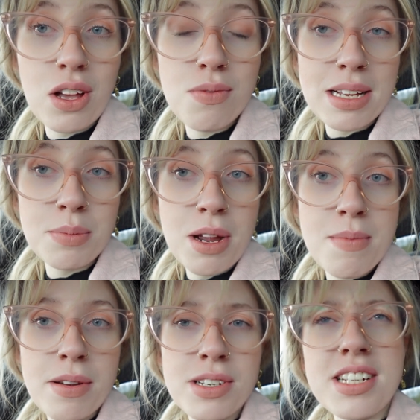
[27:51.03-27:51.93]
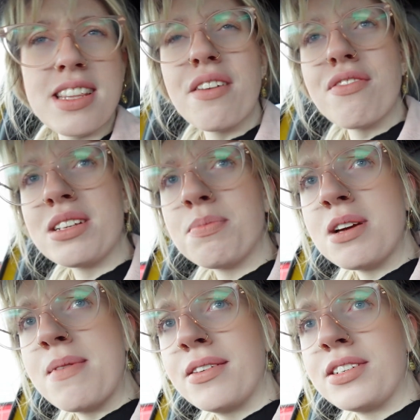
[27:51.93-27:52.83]
little raspberry emoji. Do they have
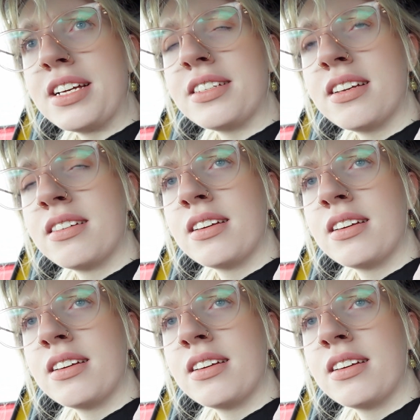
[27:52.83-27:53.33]
raspberry emojis?